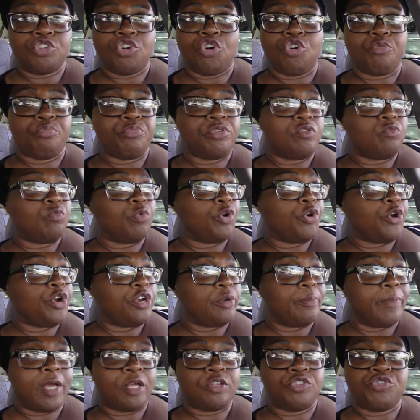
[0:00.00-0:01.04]
Don't be
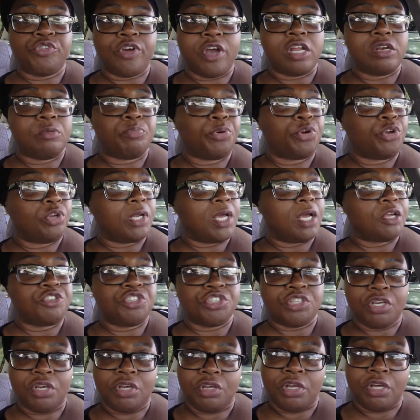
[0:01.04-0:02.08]
worried about trying to pull
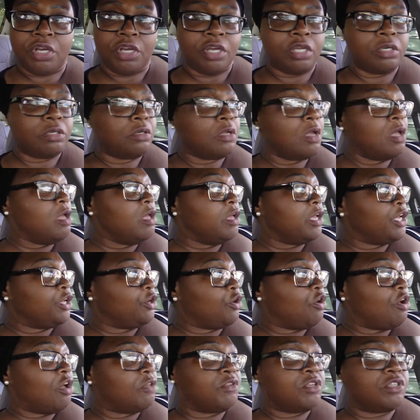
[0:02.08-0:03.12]
out your gun
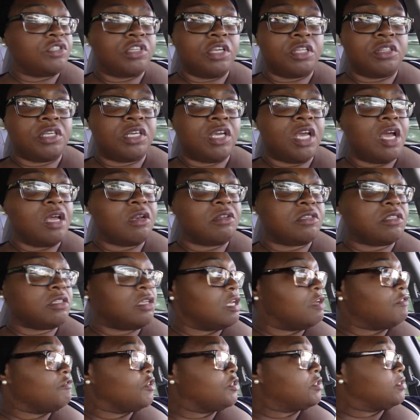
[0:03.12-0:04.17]
and all this other kind of
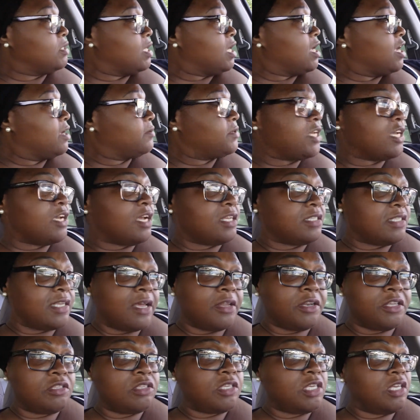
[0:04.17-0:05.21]
stuff. Because 9 times
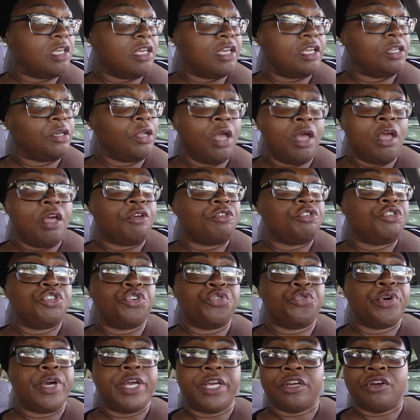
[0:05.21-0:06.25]
out of 10,
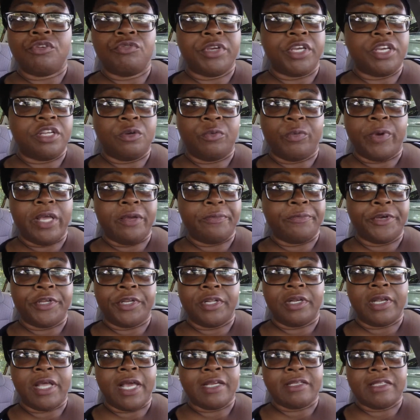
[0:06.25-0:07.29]
you ain't going to get away with
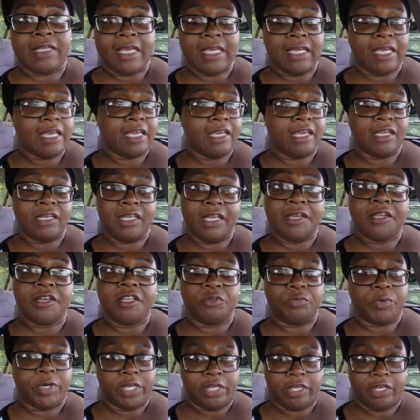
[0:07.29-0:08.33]
it like they can
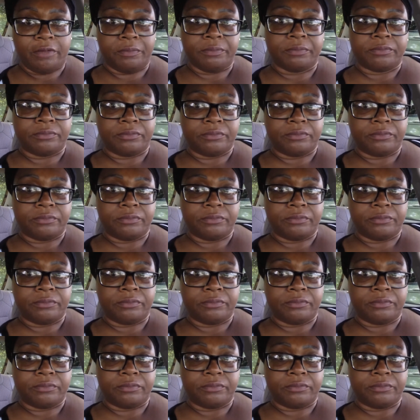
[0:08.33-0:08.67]
anyway.